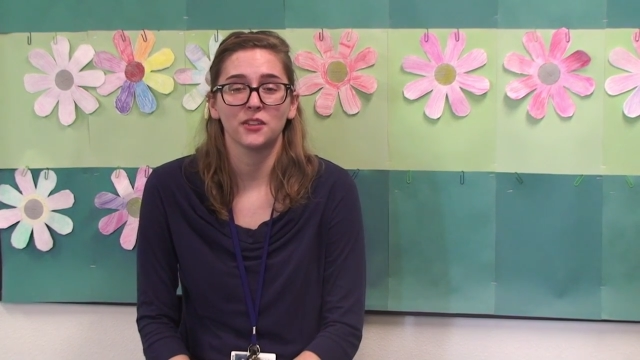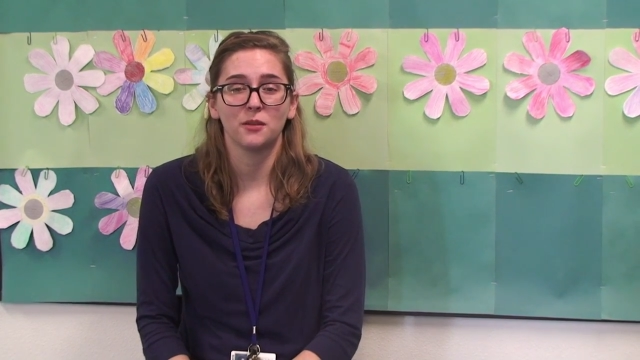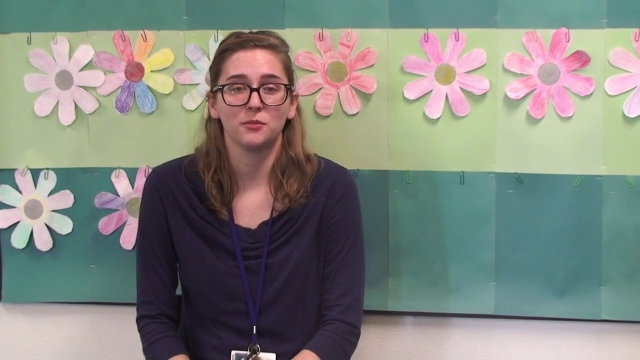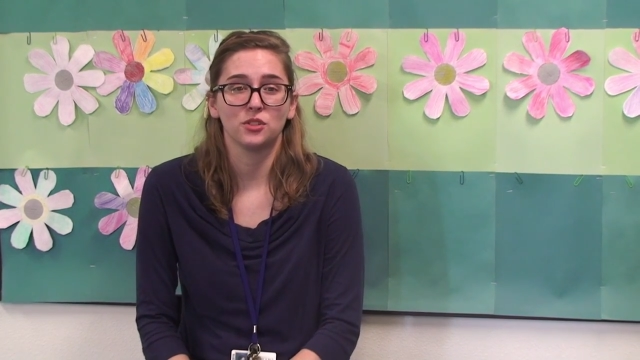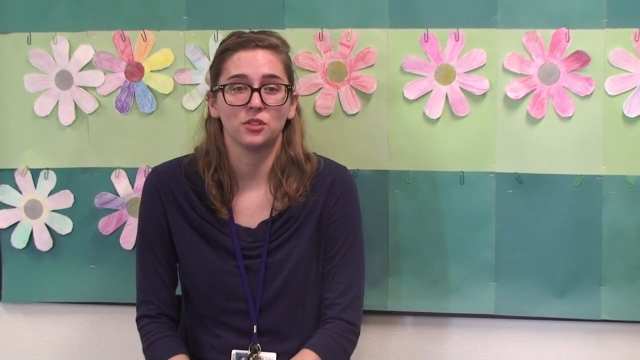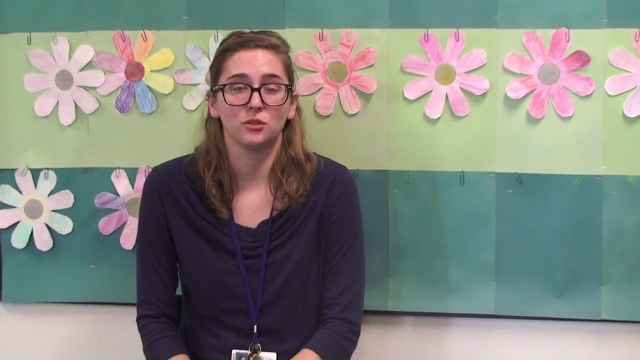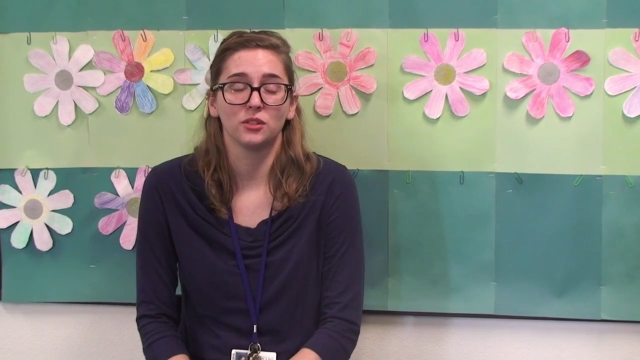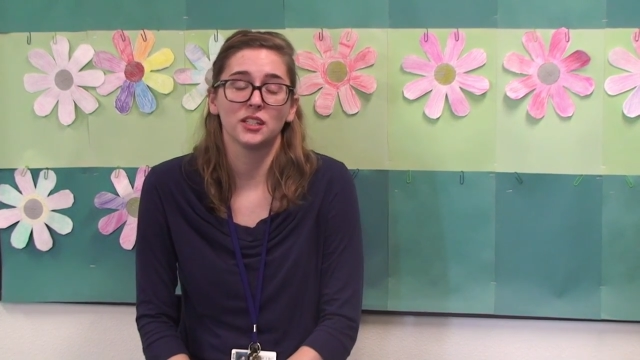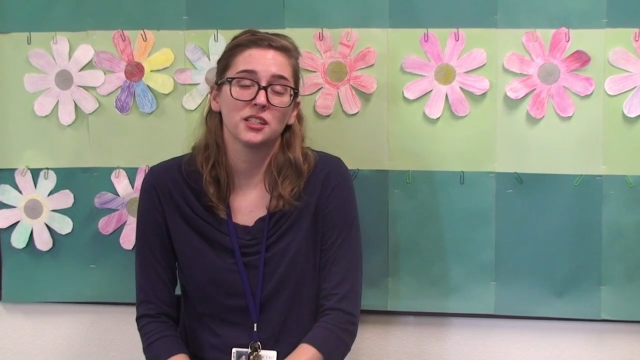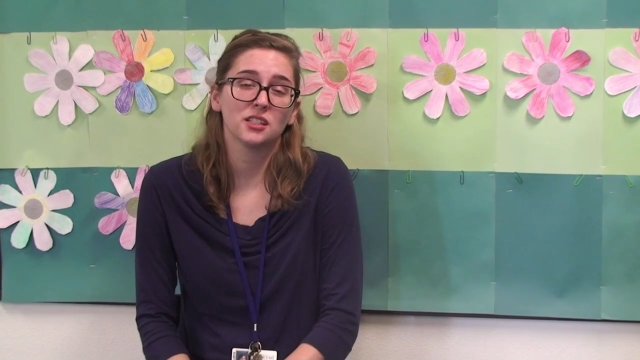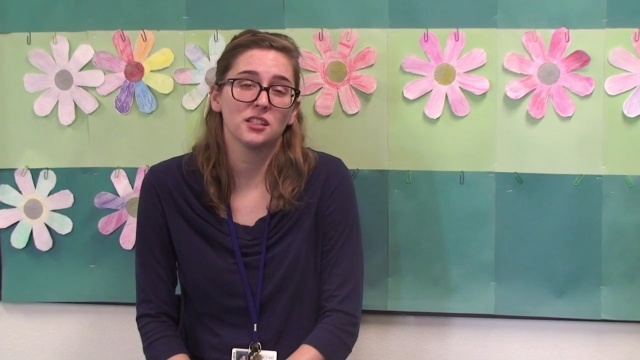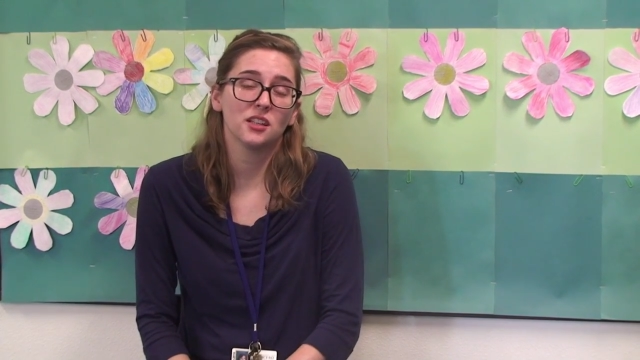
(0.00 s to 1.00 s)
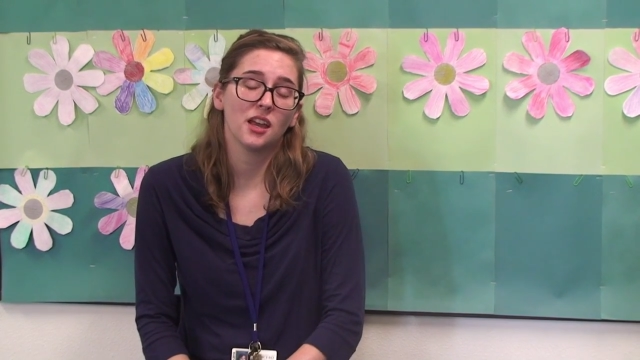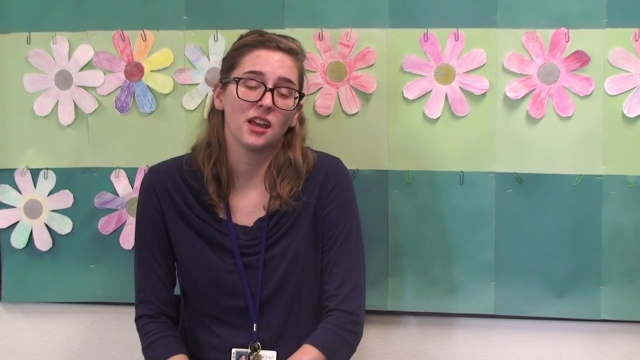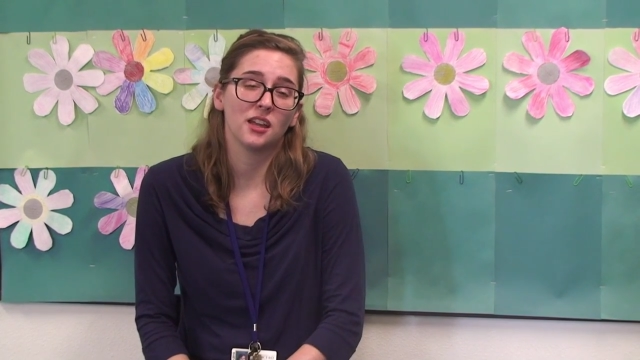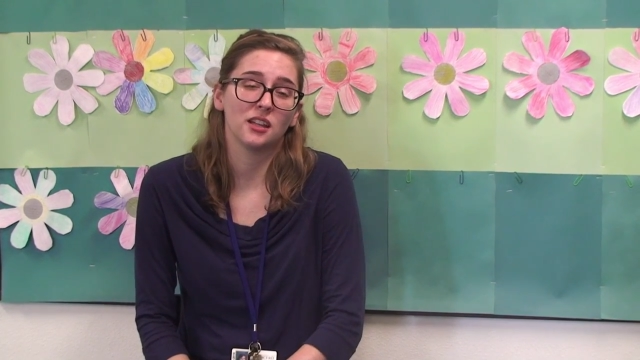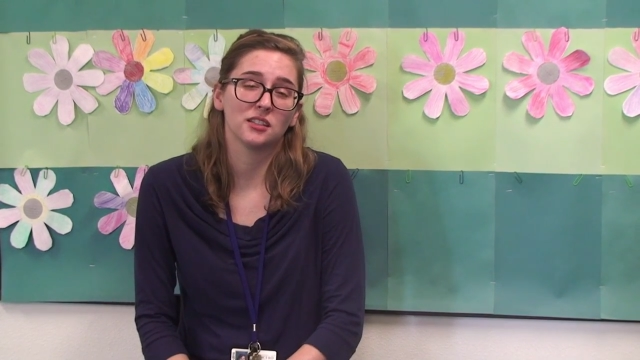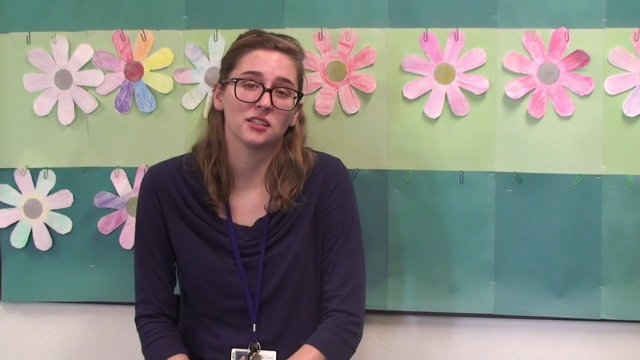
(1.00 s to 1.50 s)
for them to listen
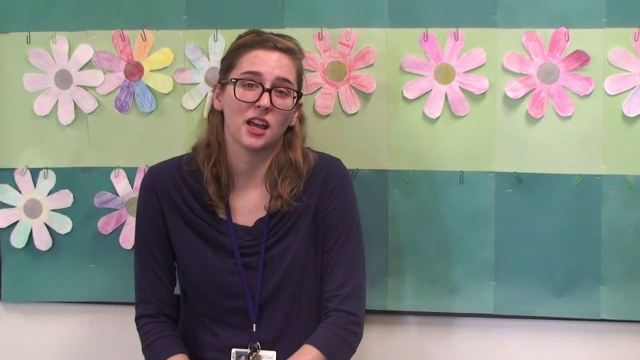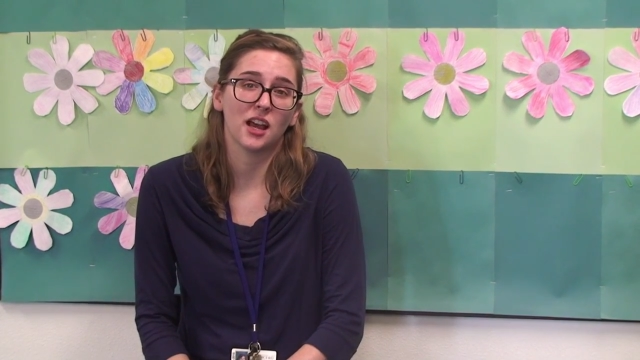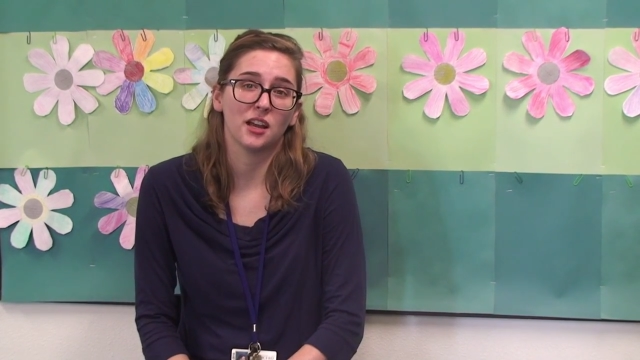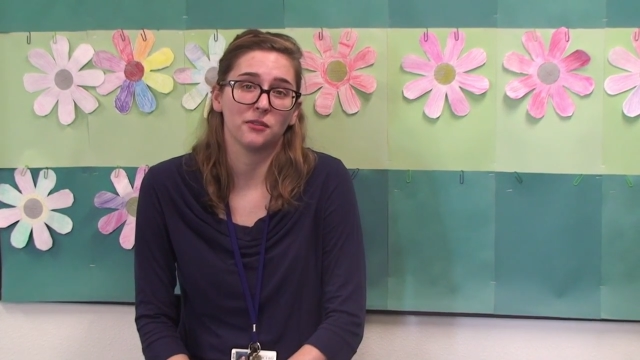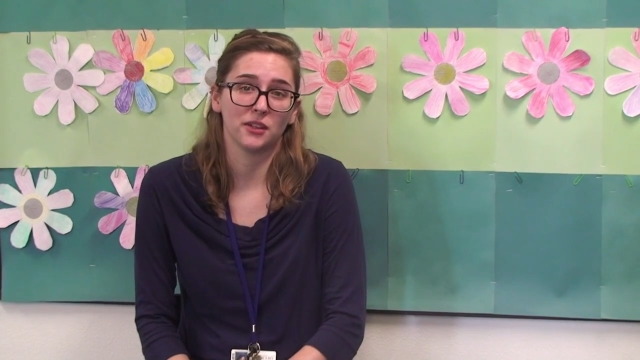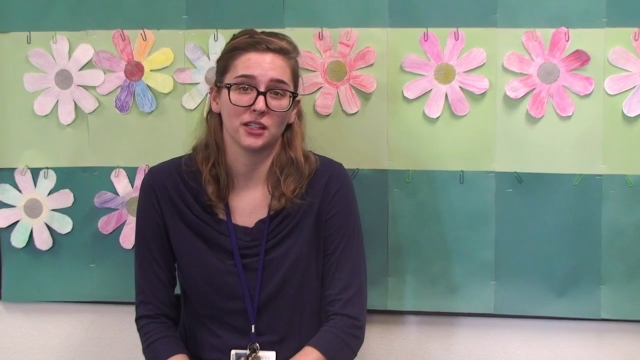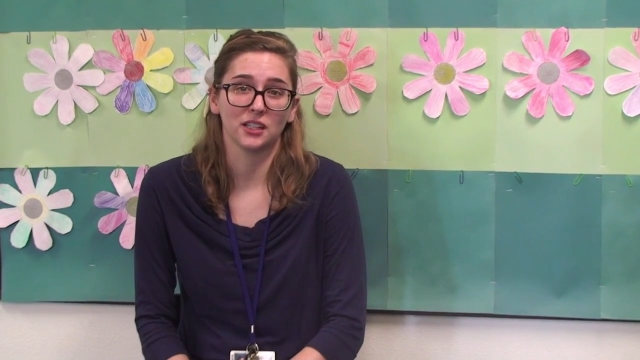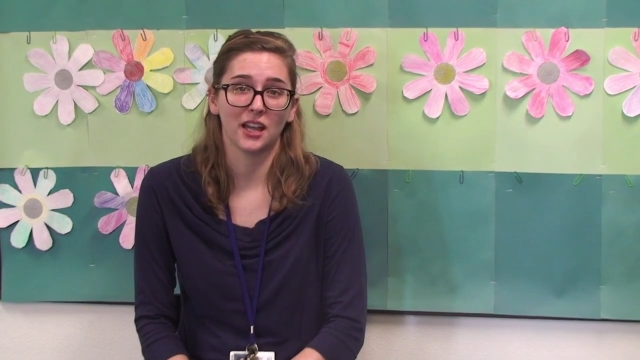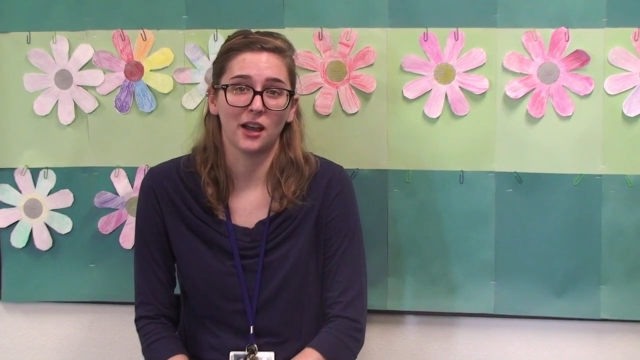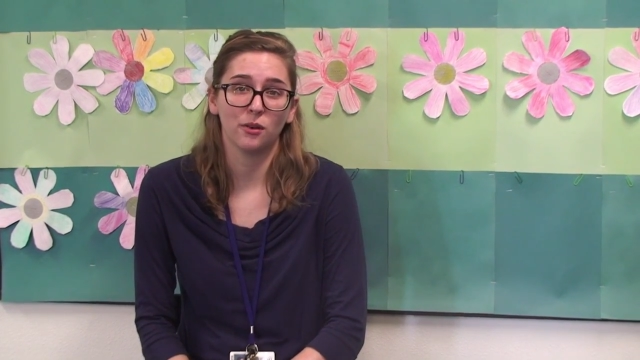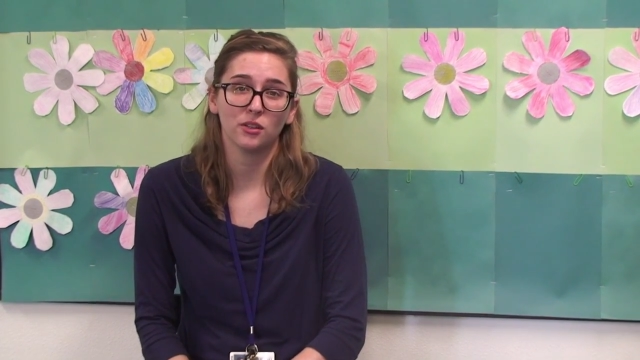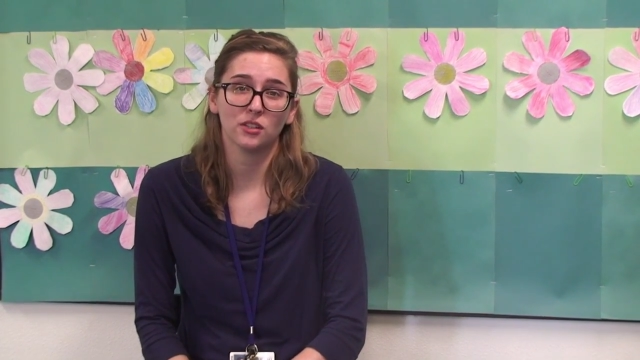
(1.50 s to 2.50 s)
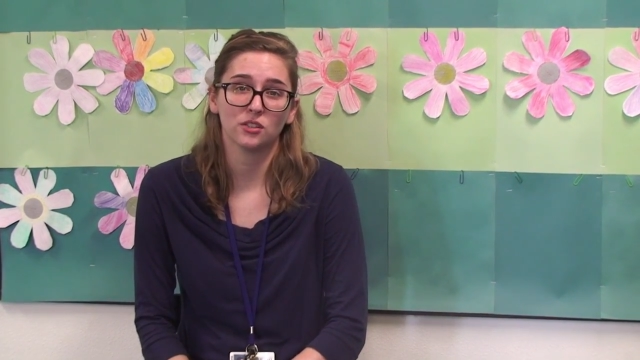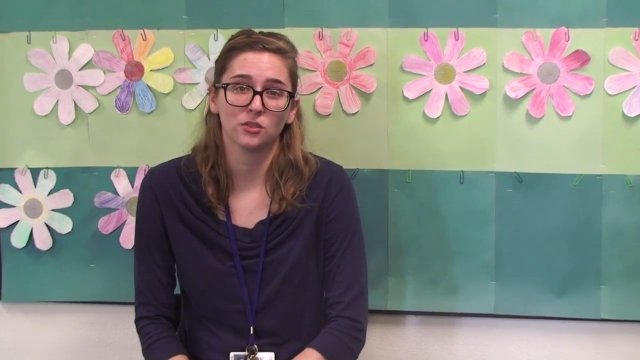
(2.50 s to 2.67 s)
as I read aloud a